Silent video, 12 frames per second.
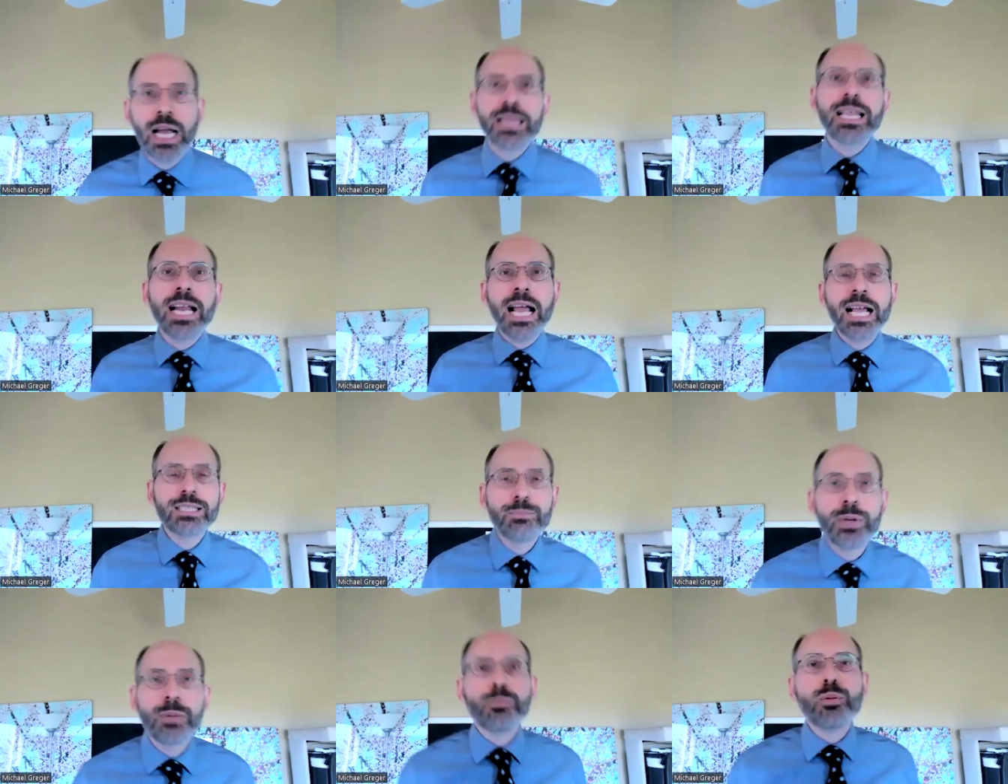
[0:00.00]
that hasn't been
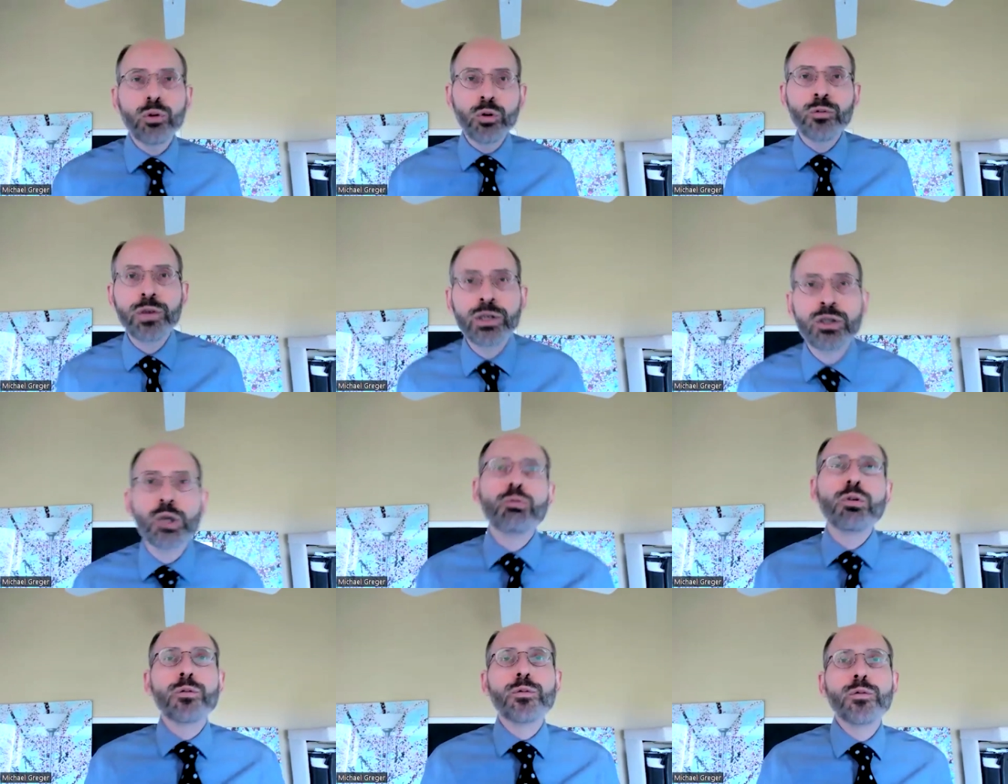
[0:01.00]
proven to
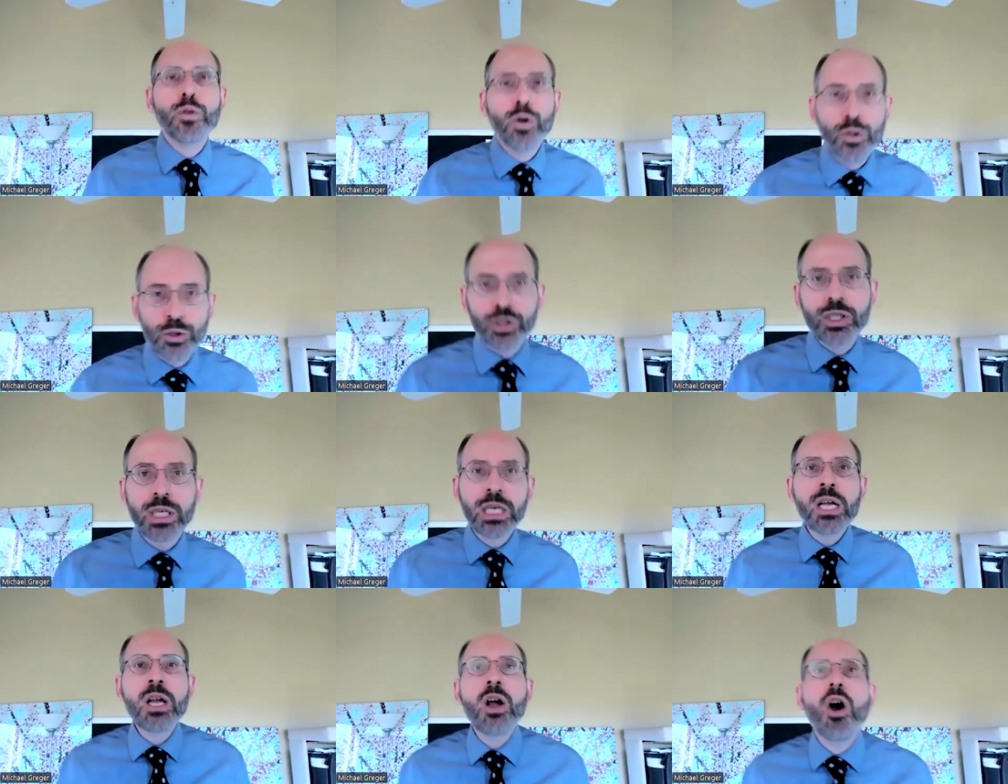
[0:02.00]
reverse
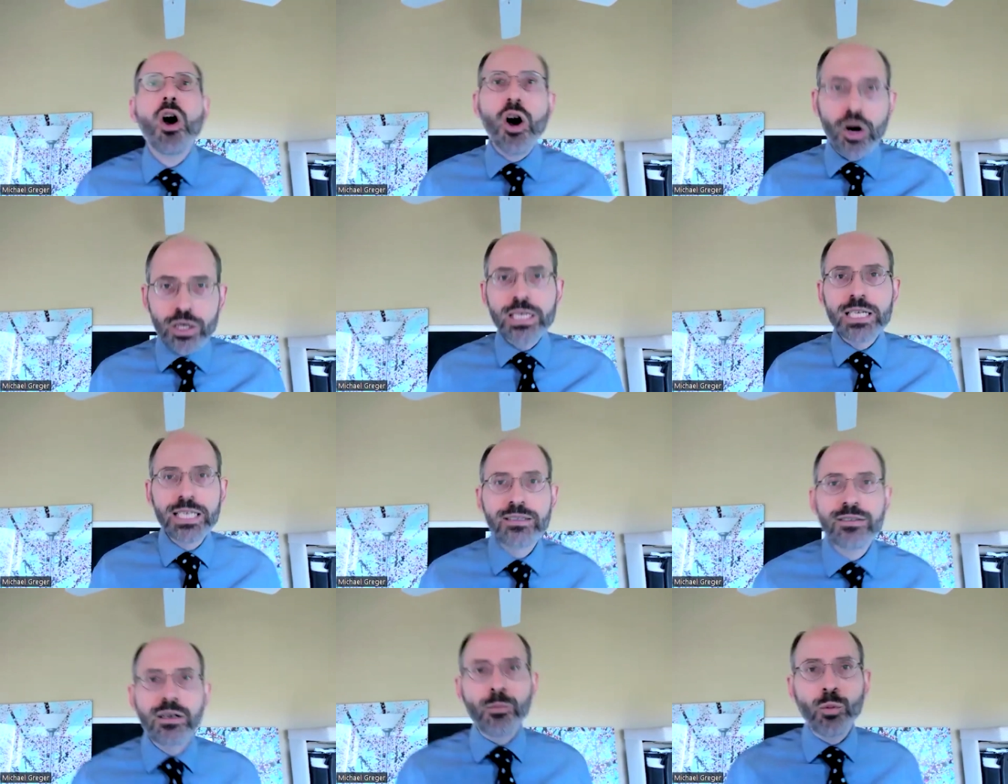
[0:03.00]
heart disease, the
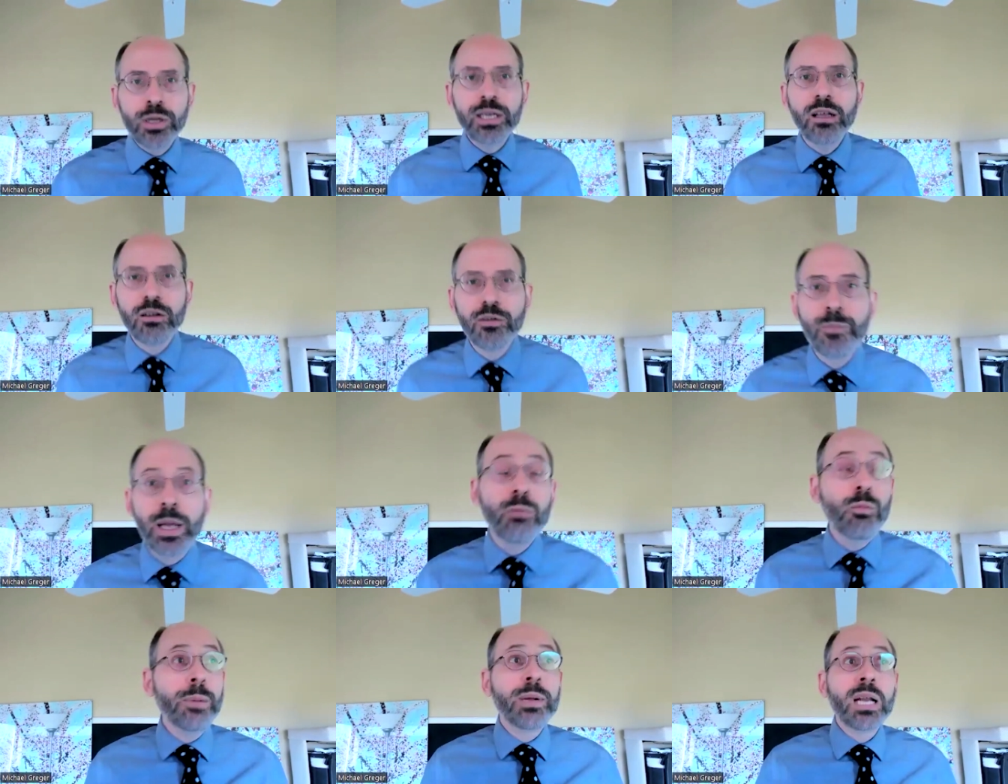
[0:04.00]
number one killer of men and
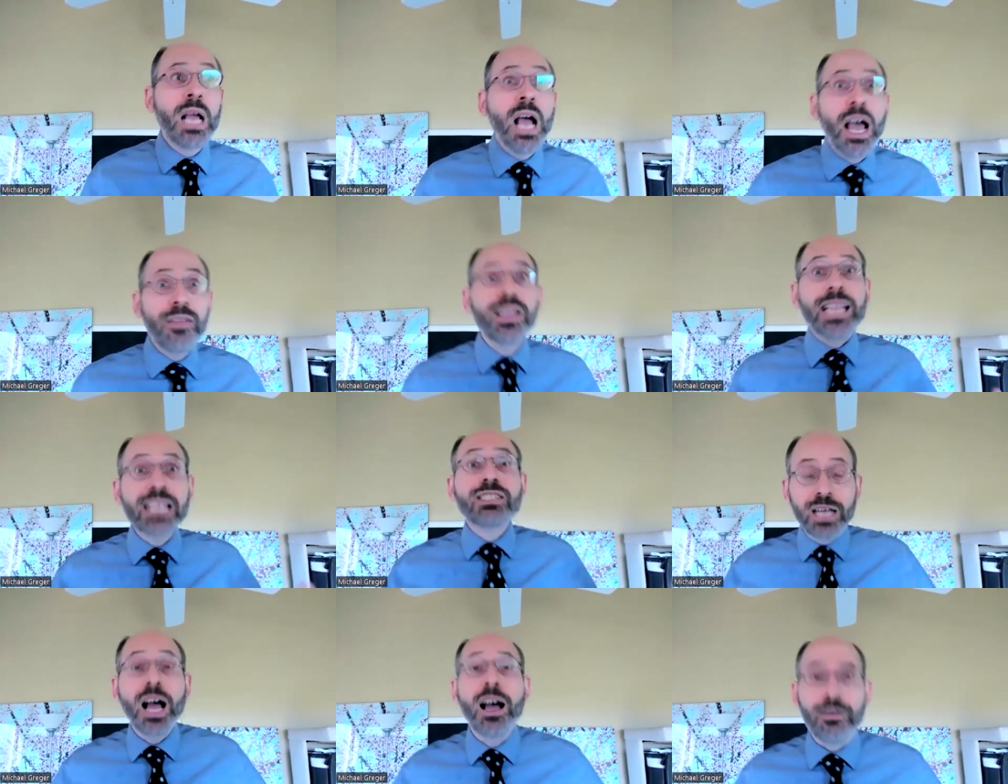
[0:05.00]
women. I think that's
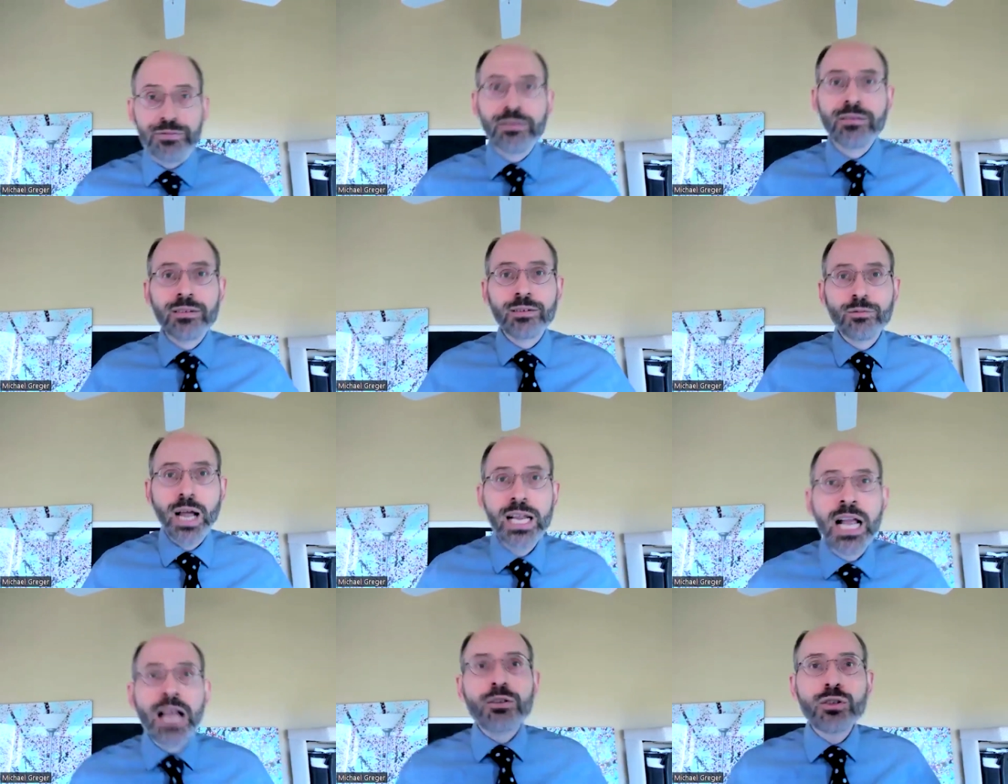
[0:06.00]
enough, right? There's